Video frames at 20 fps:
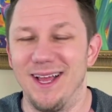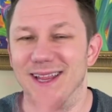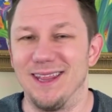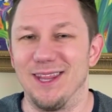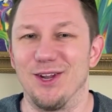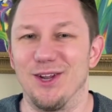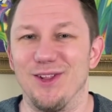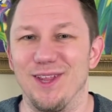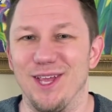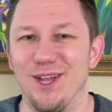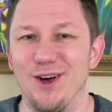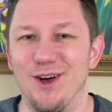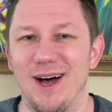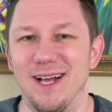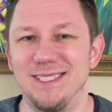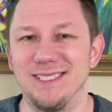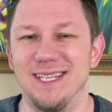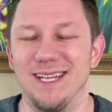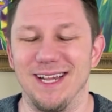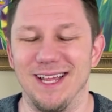Literally
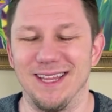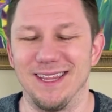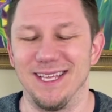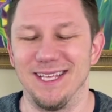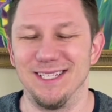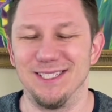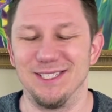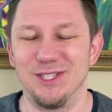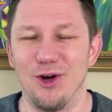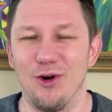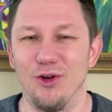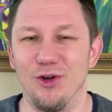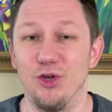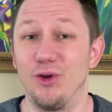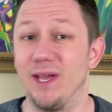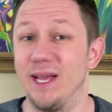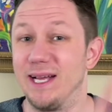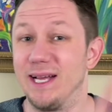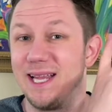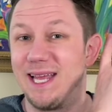costs it nothing. So you
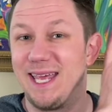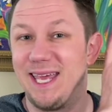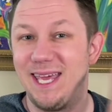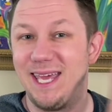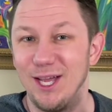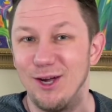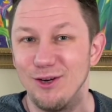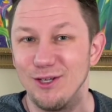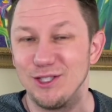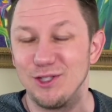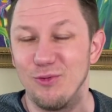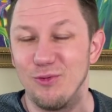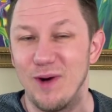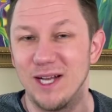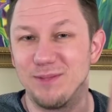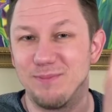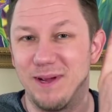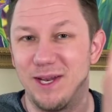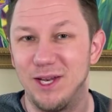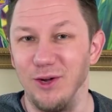can click here to
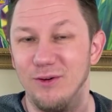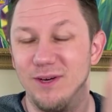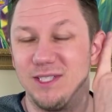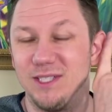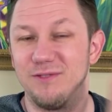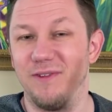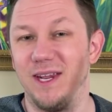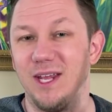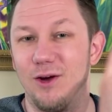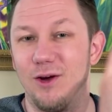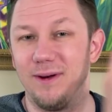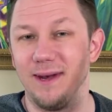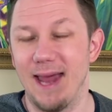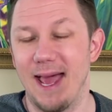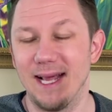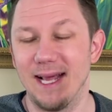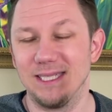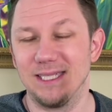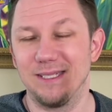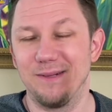watch my newest video
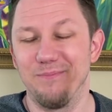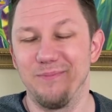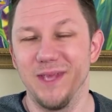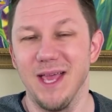next.